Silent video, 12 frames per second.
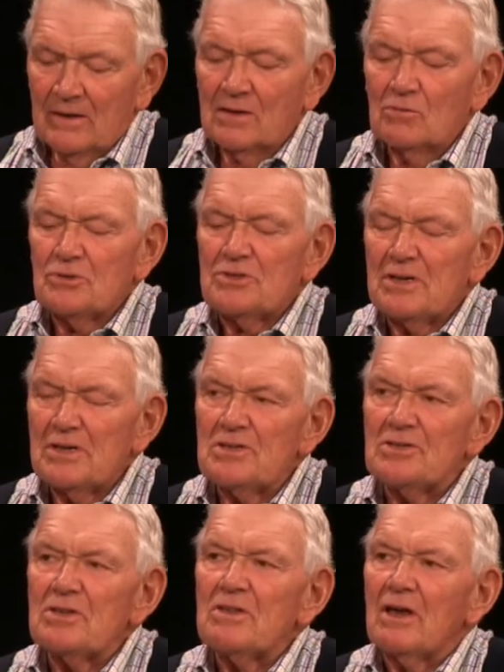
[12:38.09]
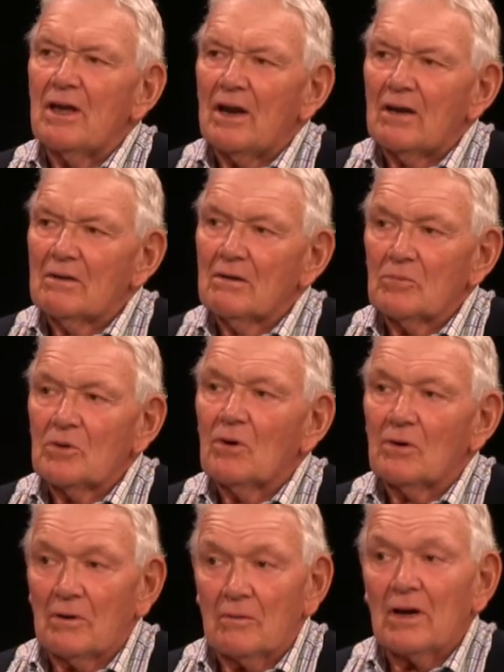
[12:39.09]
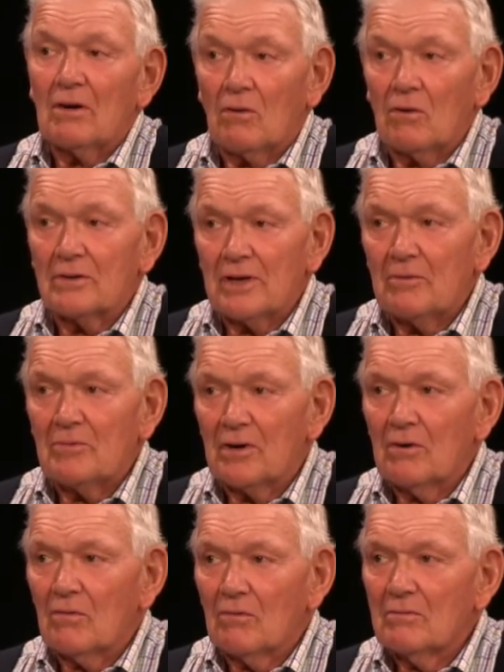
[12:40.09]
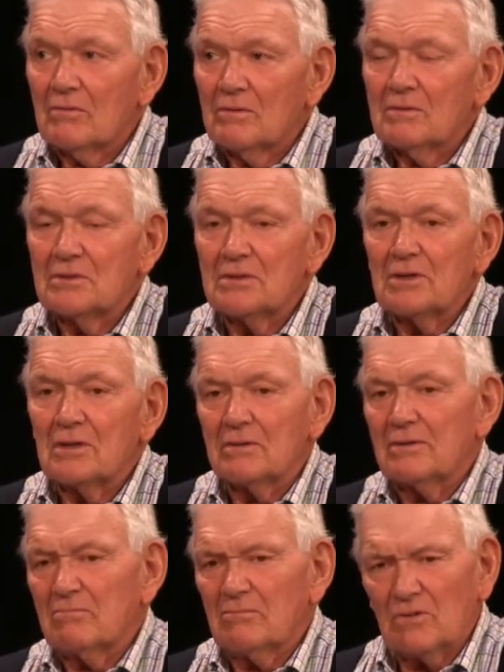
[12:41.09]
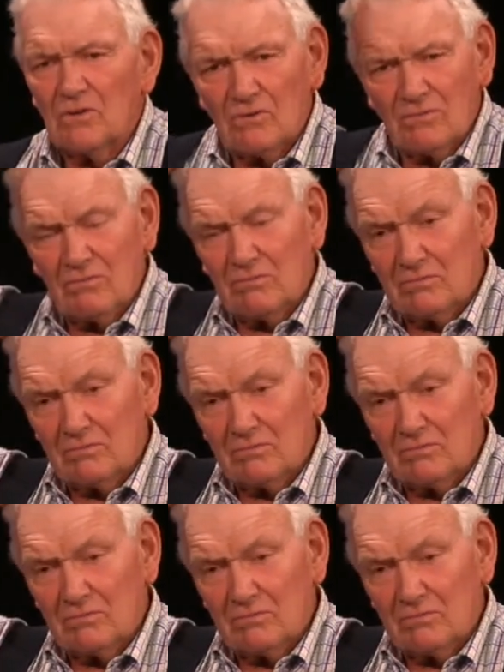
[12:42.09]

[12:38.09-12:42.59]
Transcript: It was easy then. I'm talking now a long time ago. Still didn't know.